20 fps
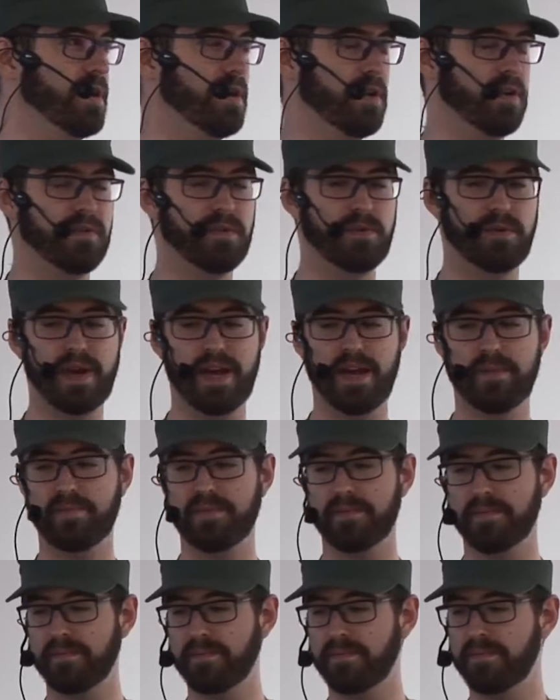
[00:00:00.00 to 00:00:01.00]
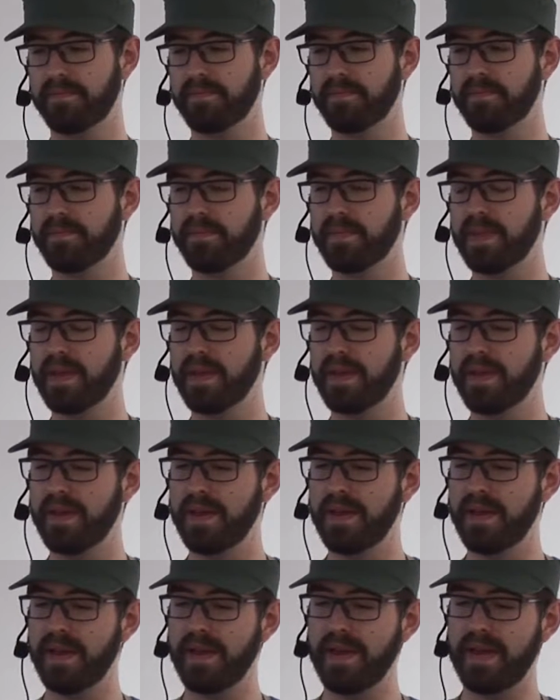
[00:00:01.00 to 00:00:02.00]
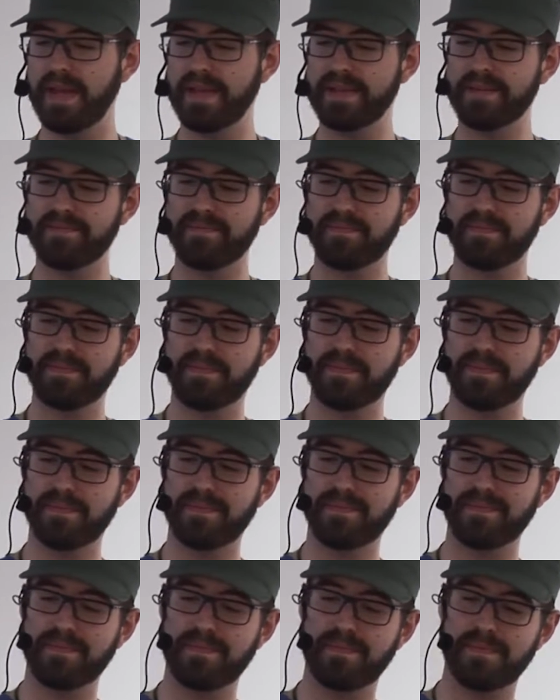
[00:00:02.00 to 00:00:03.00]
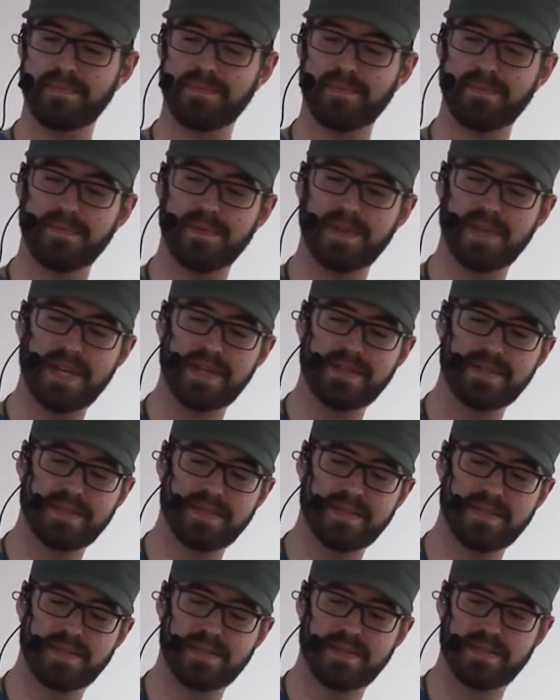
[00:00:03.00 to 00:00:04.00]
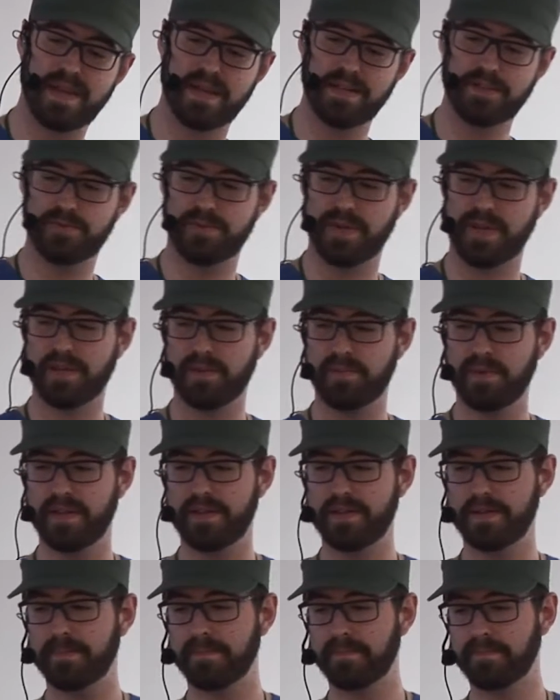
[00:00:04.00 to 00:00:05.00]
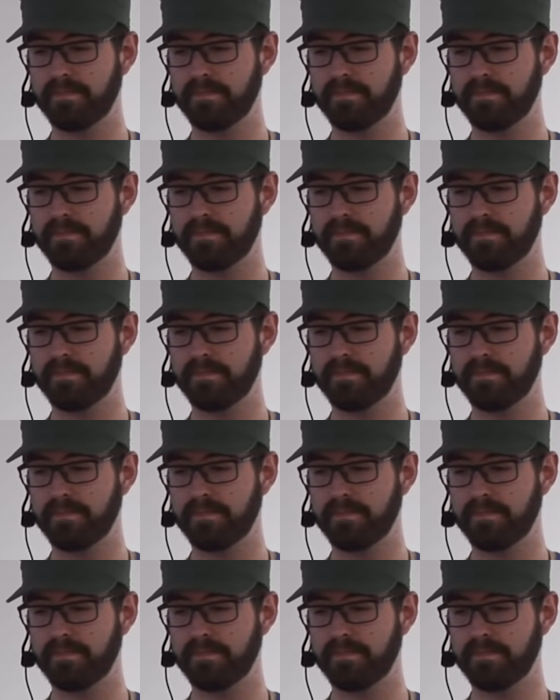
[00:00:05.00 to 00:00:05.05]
of your app. And let's sidetrack a bit.